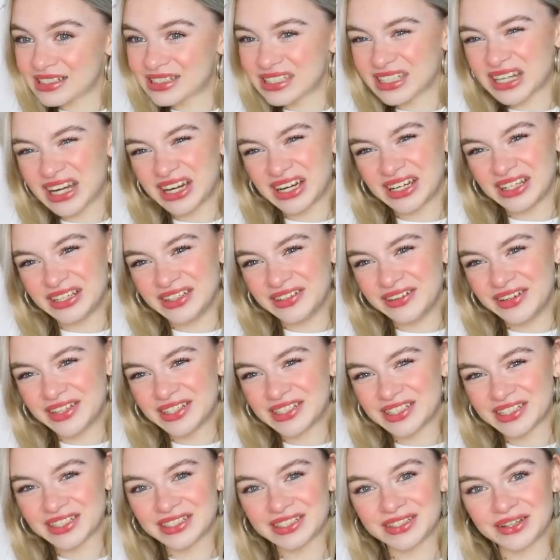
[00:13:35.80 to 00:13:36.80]
don't know,
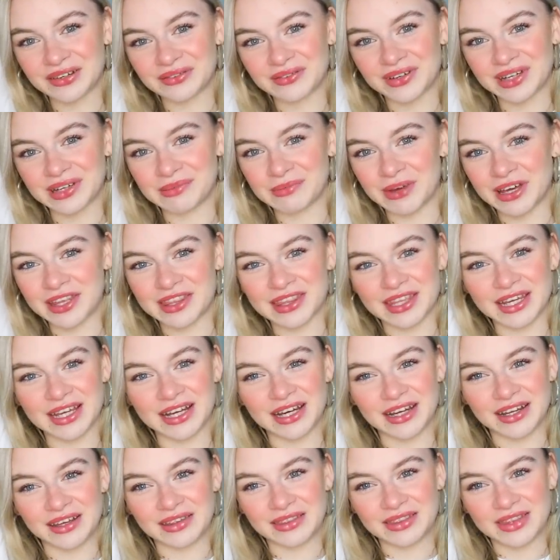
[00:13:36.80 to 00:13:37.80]
it's just not really my thing,
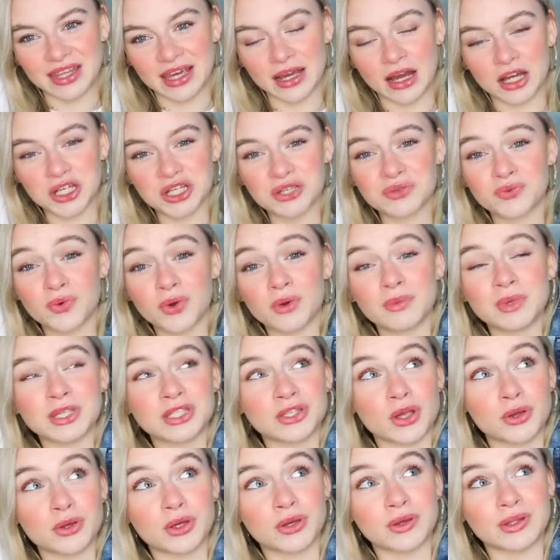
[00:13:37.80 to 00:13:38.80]
I don't think. I just thought it would be
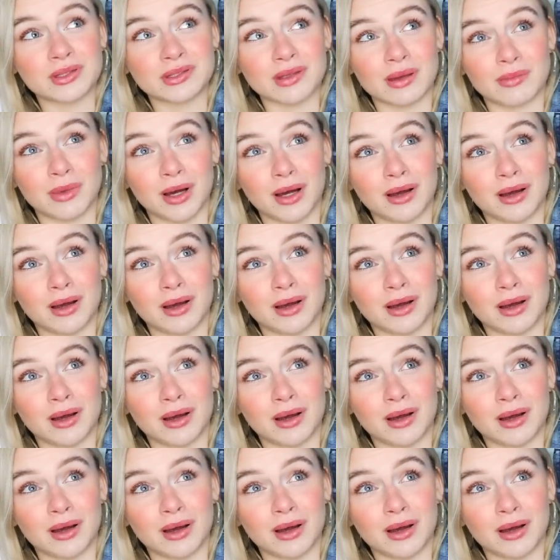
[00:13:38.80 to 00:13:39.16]
so cute in summer.